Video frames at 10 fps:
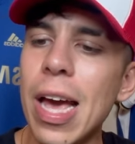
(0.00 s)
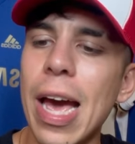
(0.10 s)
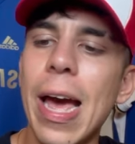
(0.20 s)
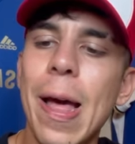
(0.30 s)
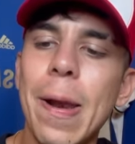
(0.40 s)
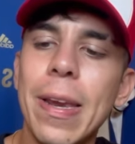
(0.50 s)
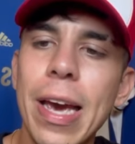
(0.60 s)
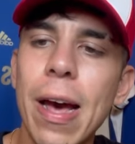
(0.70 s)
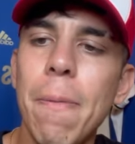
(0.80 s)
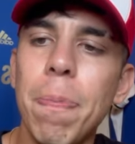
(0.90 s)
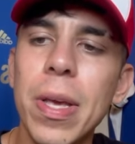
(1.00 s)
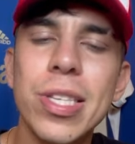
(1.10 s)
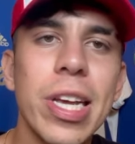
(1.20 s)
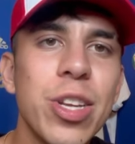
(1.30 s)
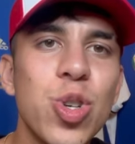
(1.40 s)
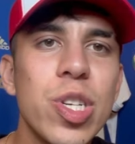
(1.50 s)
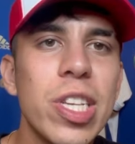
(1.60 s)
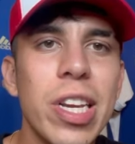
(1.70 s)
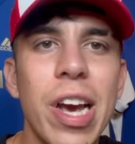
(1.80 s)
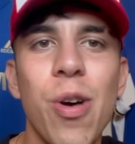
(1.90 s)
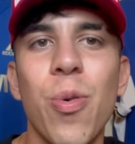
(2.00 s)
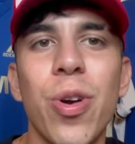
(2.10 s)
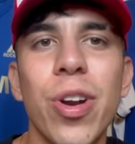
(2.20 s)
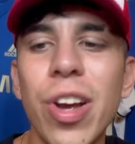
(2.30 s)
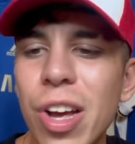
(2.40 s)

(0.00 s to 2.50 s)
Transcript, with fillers: And yeah, it's interesting how we're